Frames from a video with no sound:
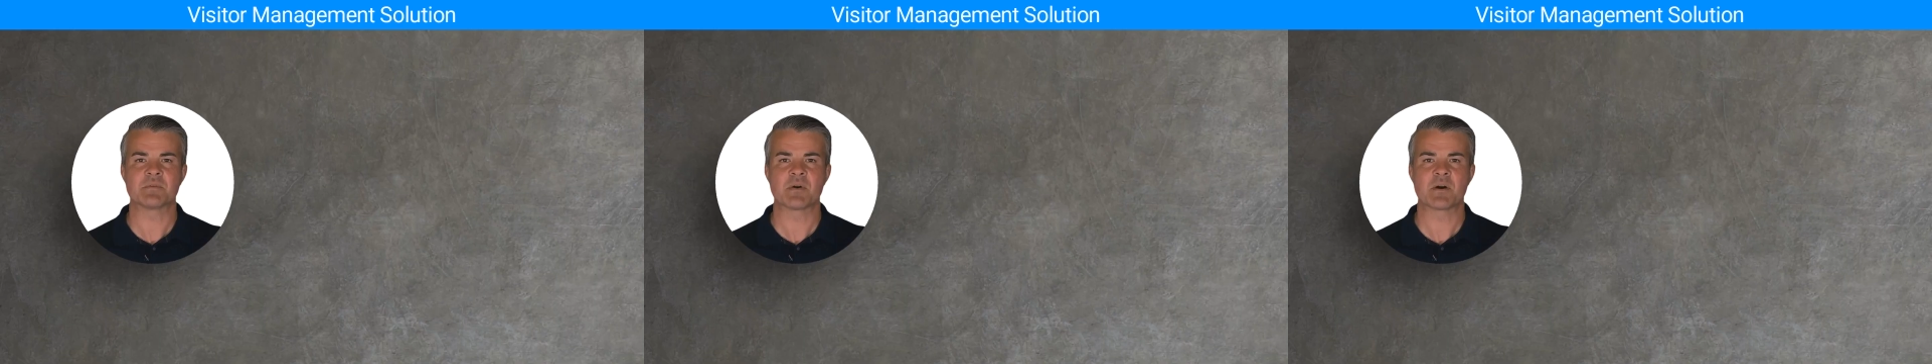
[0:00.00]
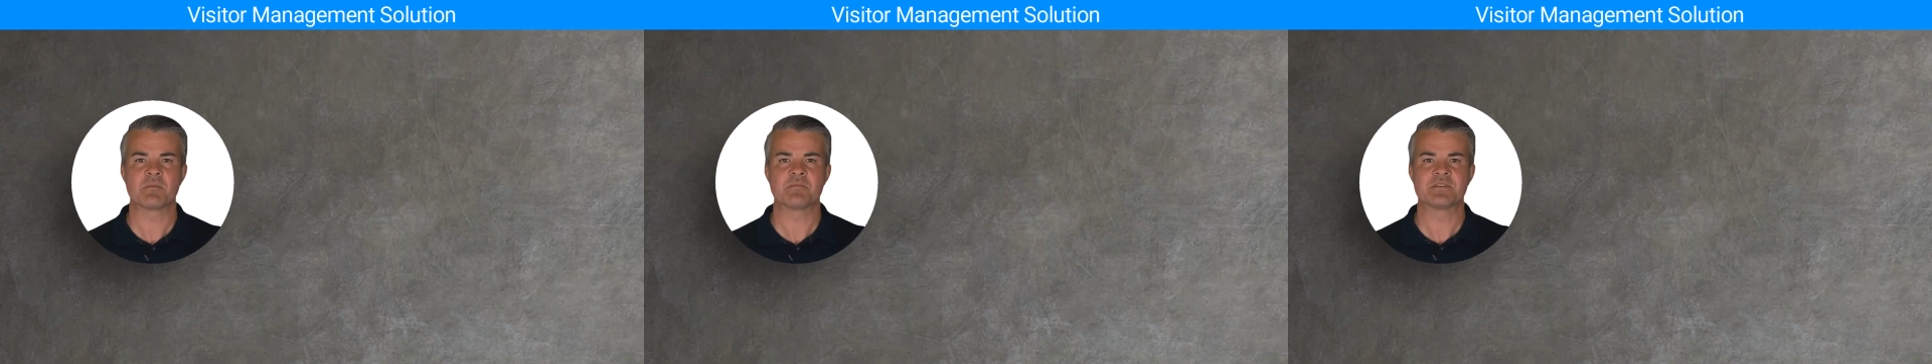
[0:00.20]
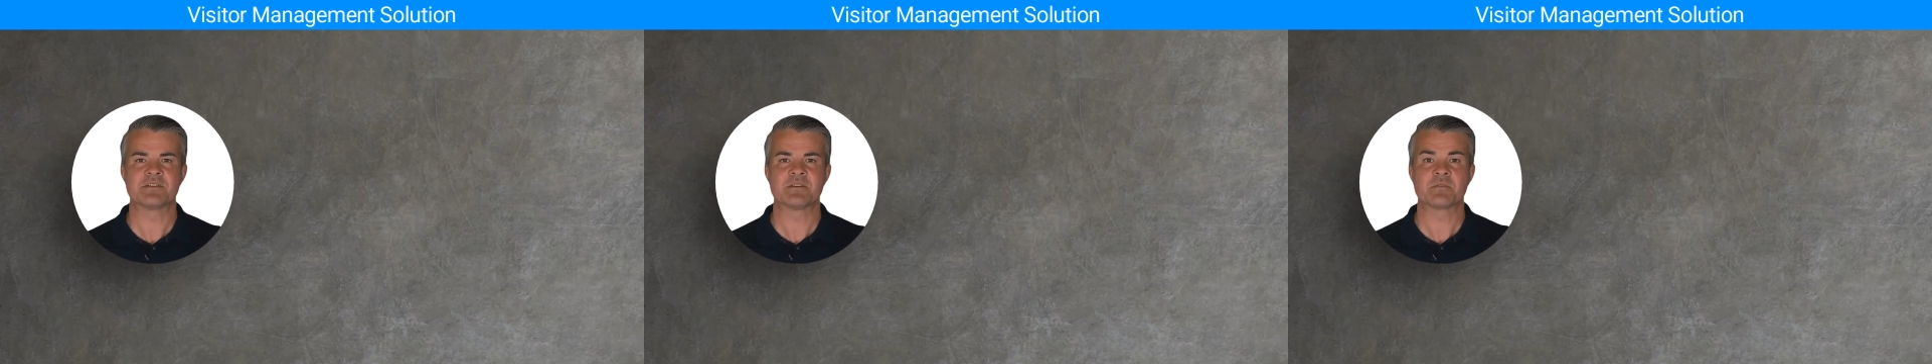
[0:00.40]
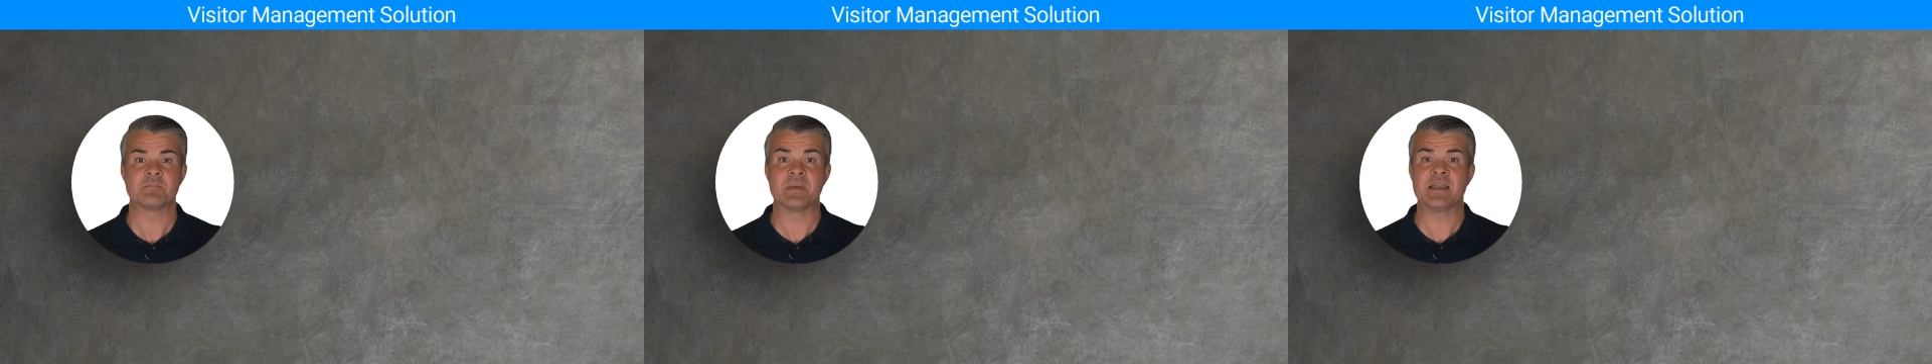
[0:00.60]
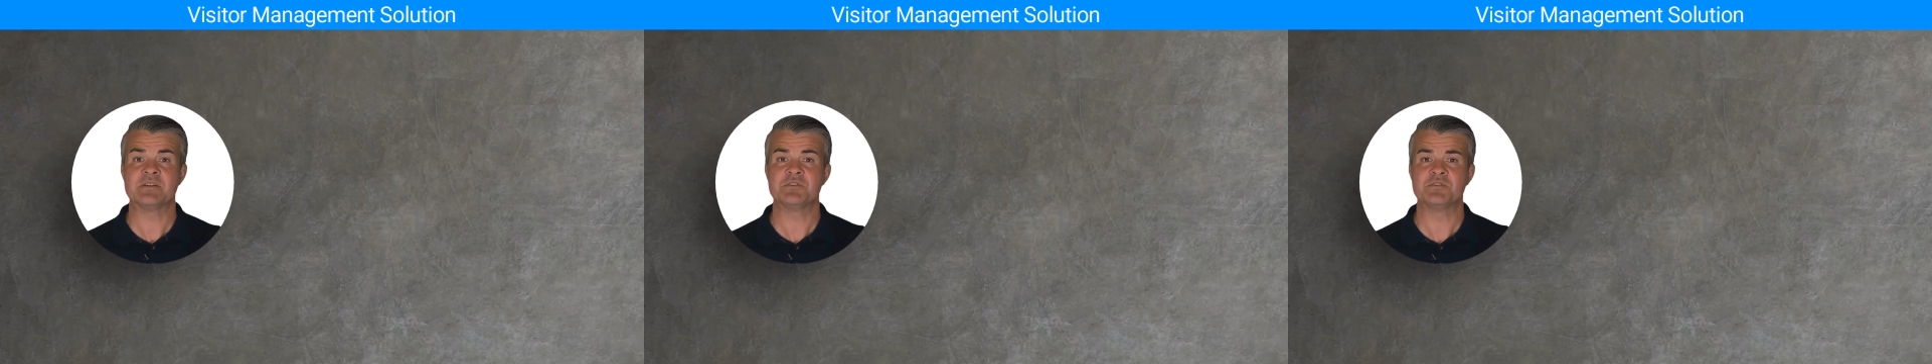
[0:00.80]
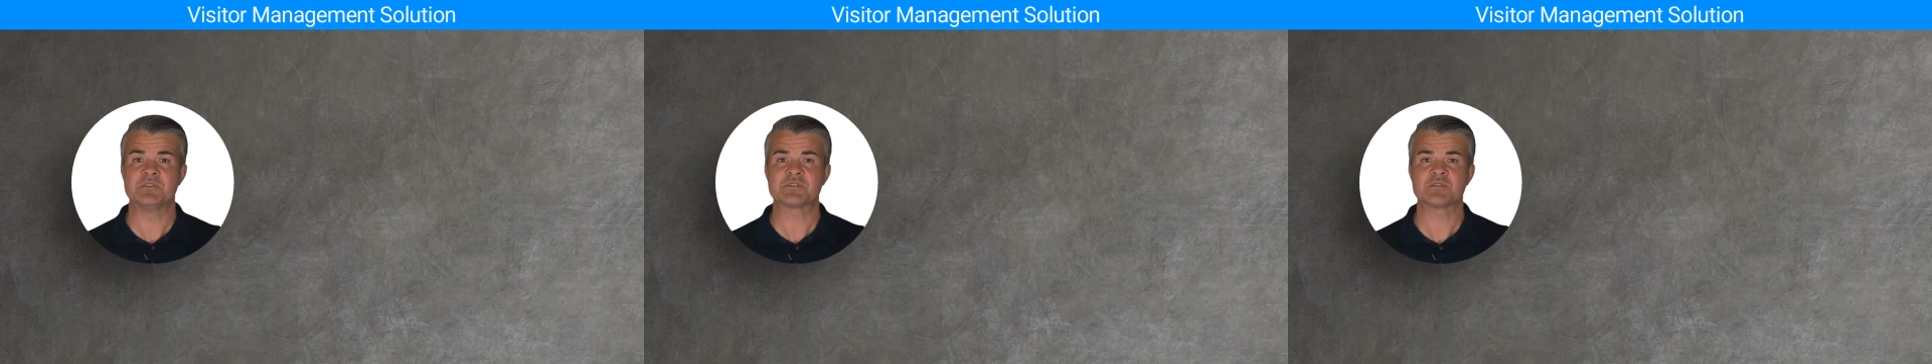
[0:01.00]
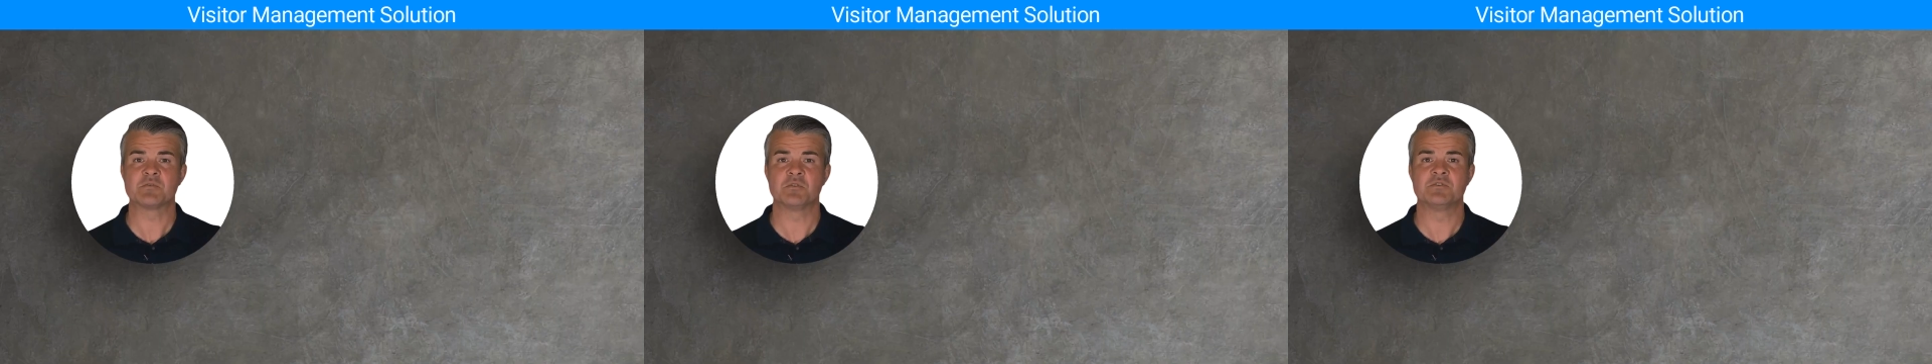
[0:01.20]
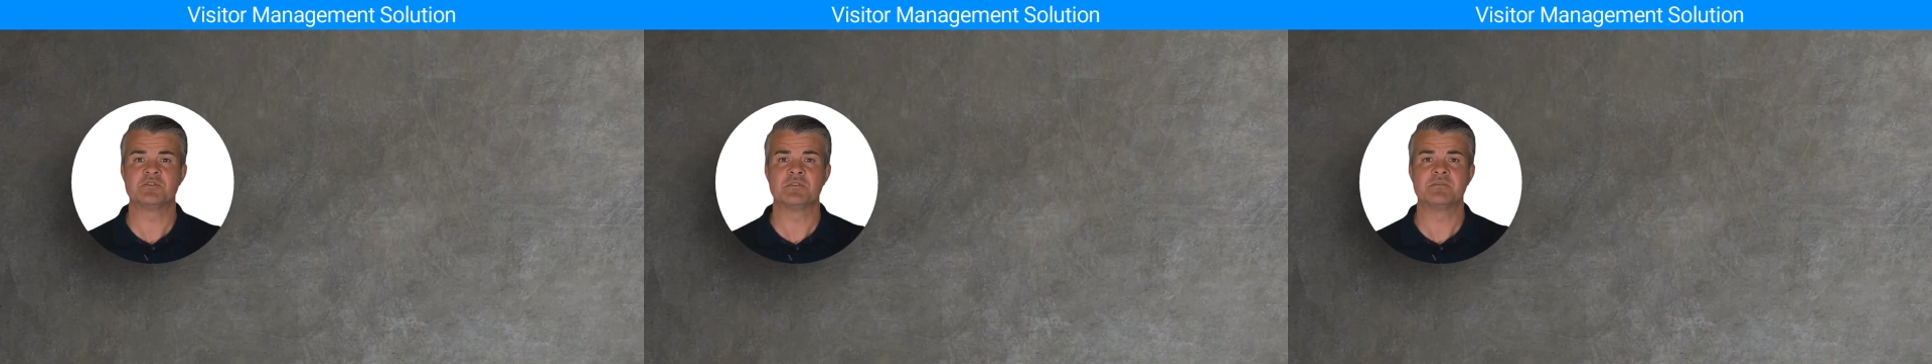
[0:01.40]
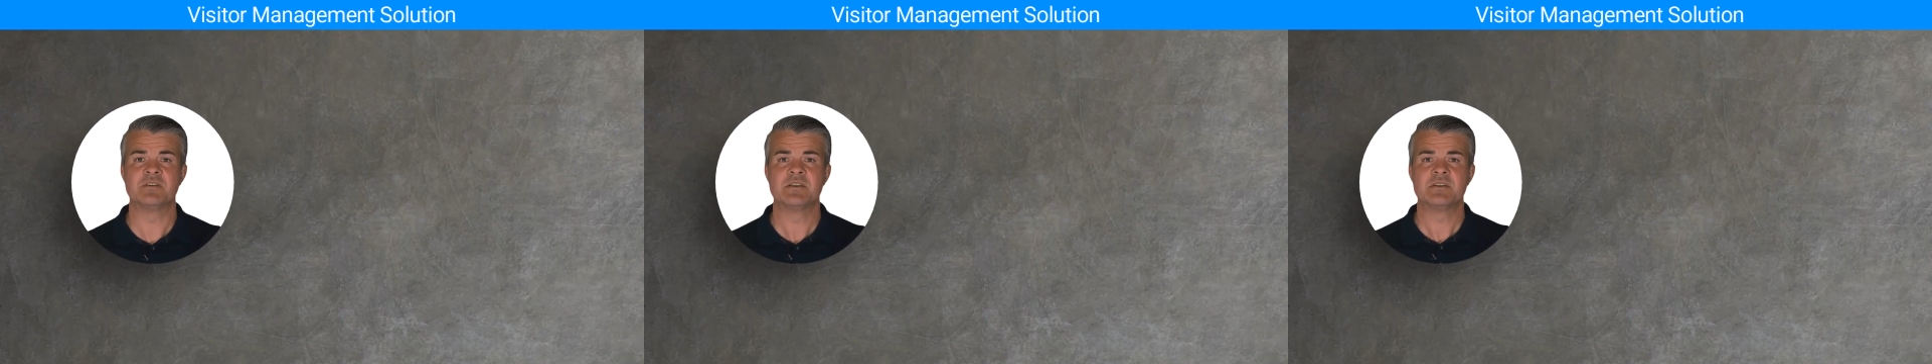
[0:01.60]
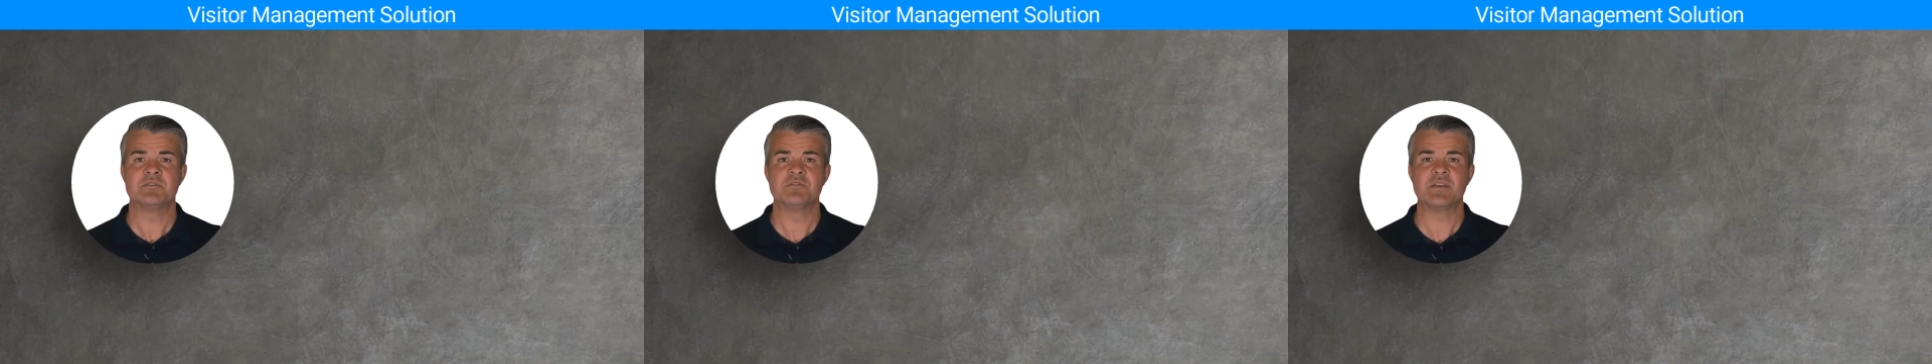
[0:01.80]
A visitor management solution
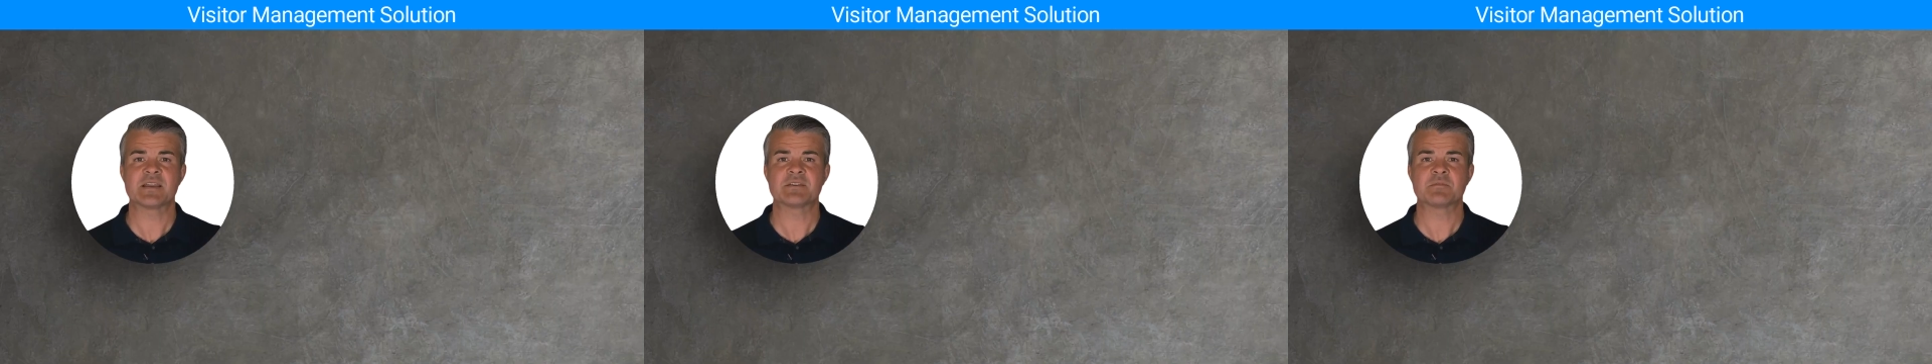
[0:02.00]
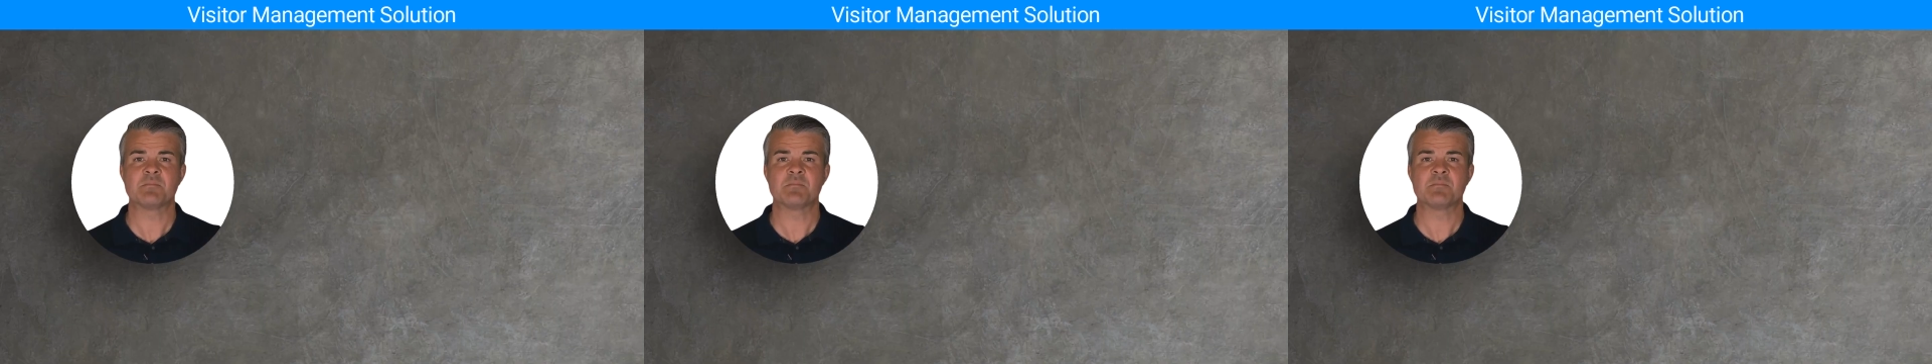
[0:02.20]
can address